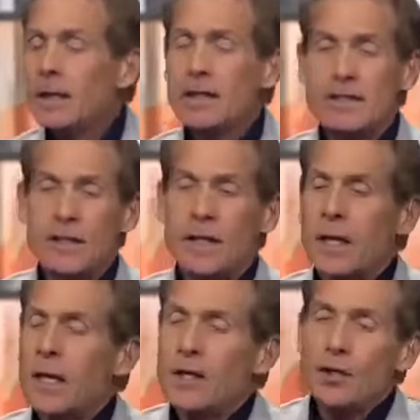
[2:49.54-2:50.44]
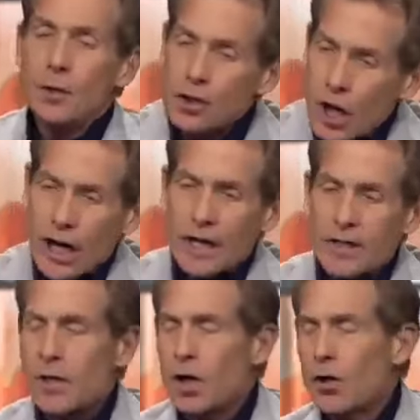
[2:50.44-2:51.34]
Listen, your
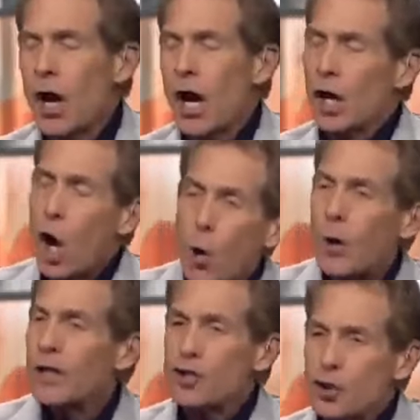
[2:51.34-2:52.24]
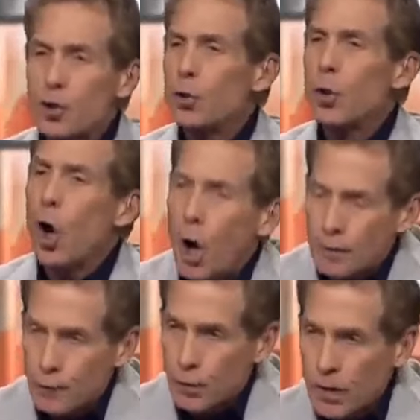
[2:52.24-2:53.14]
Giants are not 0-2
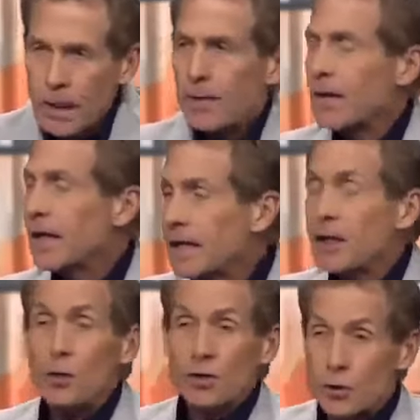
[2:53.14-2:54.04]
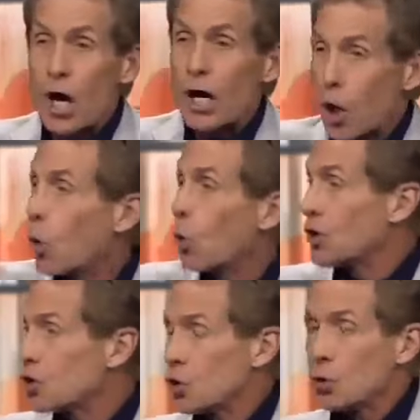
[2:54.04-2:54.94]
awful. The Eagles are not
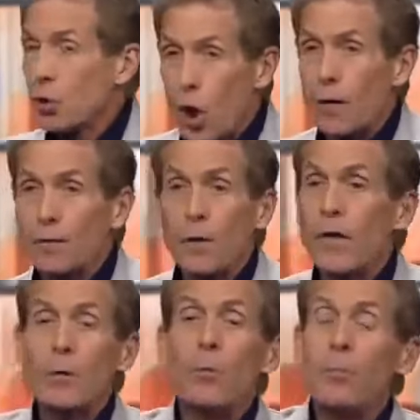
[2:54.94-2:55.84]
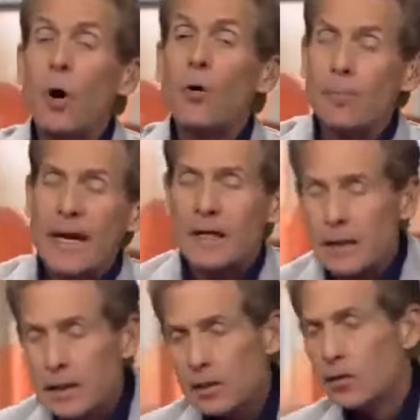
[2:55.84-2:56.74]
0-2 awful. They will both make a
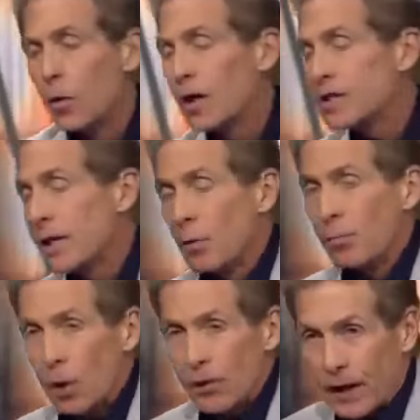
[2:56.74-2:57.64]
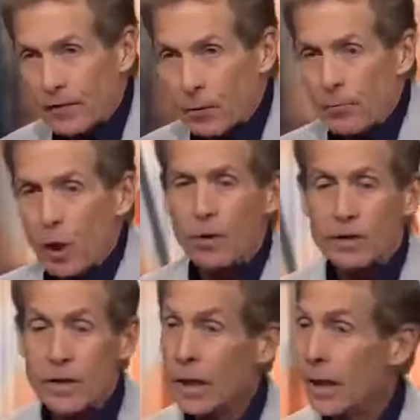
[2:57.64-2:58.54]
little noise. They will both have their
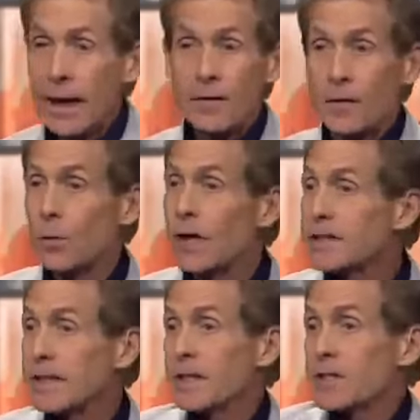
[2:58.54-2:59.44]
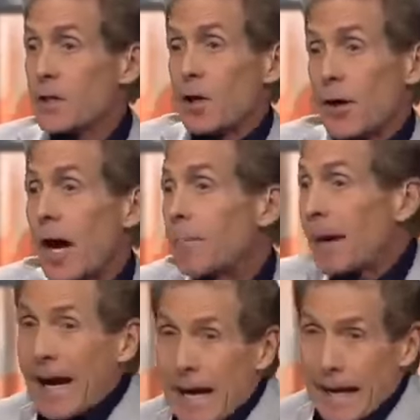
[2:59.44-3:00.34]
moments. Hey, the Redskins are
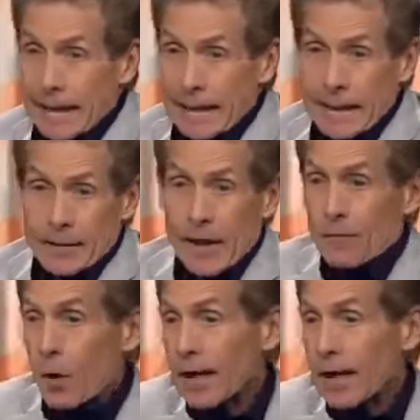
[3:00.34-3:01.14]
not bad. They've